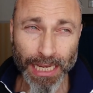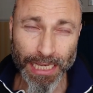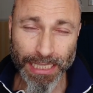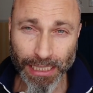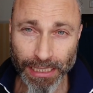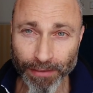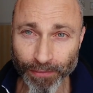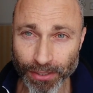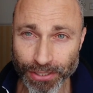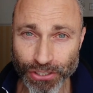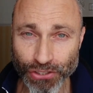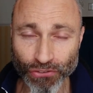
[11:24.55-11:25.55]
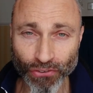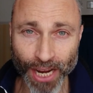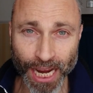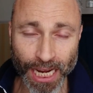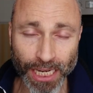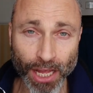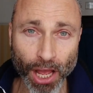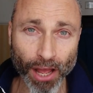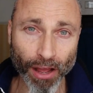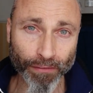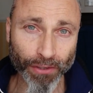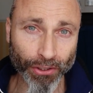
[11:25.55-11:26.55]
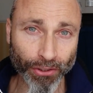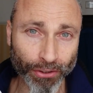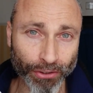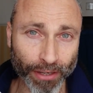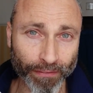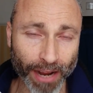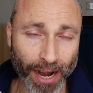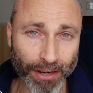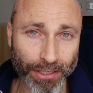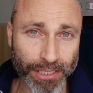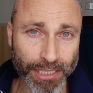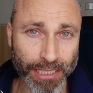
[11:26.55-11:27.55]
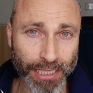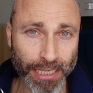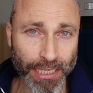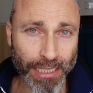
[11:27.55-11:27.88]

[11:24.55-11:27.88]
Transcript: is a different strain of coronavirus,